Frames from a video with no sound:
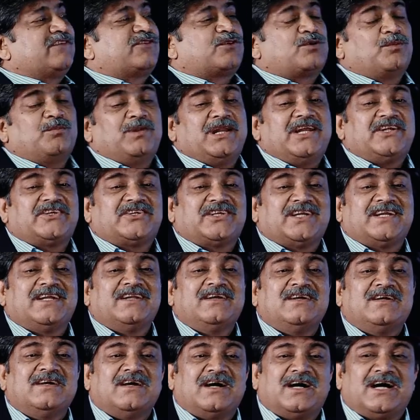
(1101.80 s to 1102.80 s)
stimulation
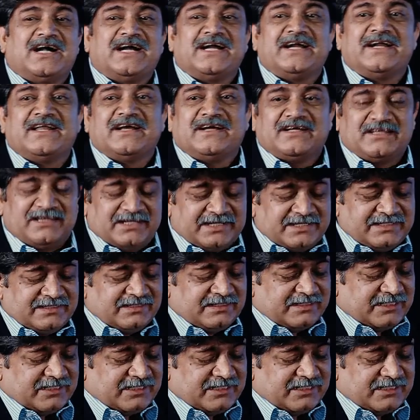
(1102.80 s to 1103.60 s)
and uh, that, is,